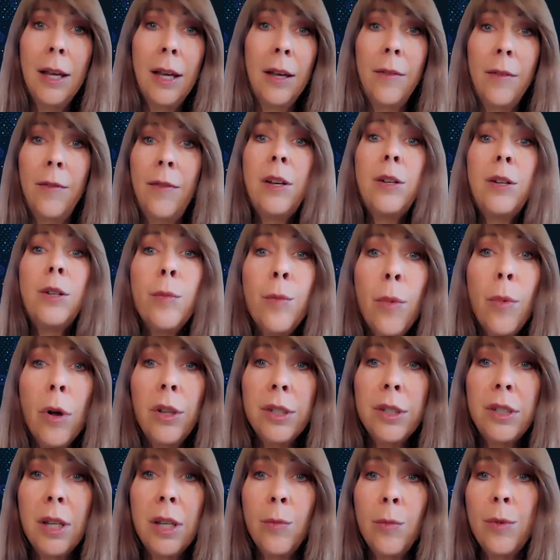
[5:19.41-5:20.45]
a vendor
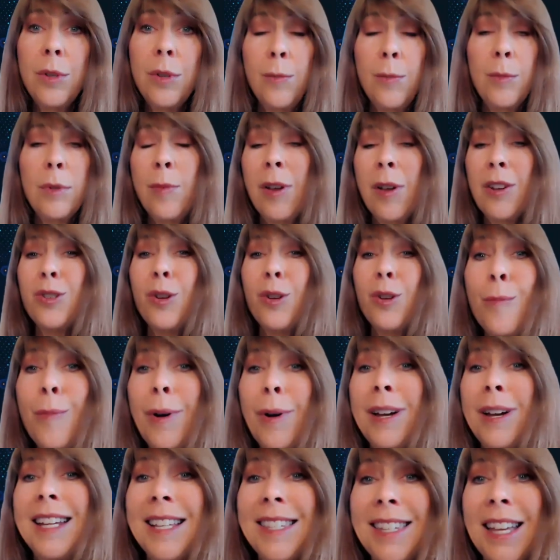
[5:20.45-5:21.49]
bulletin with some special
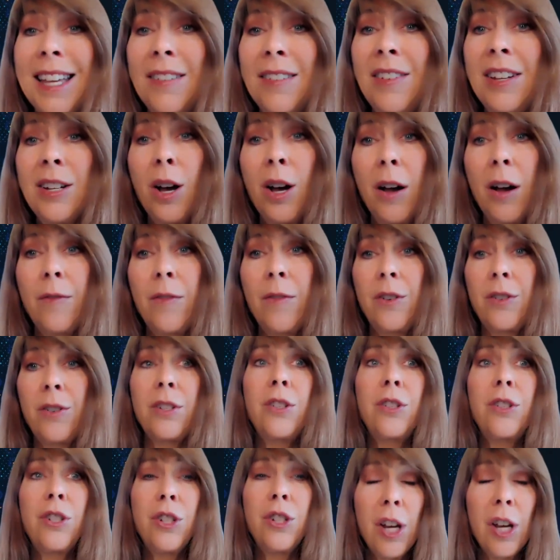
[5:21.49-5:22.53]
money-saving offers
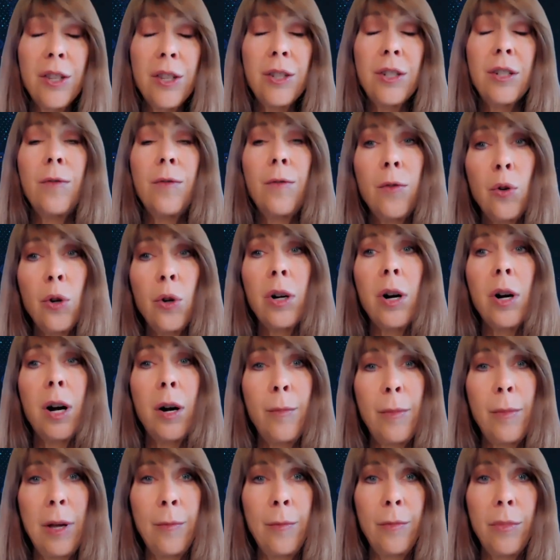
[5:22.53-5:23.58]
just for
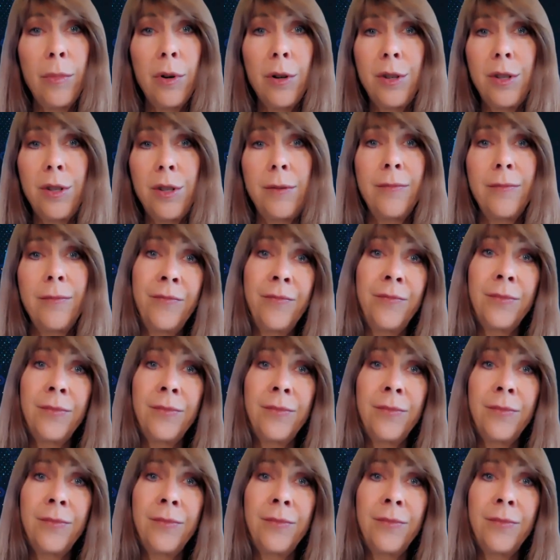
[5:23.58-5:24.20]
our members.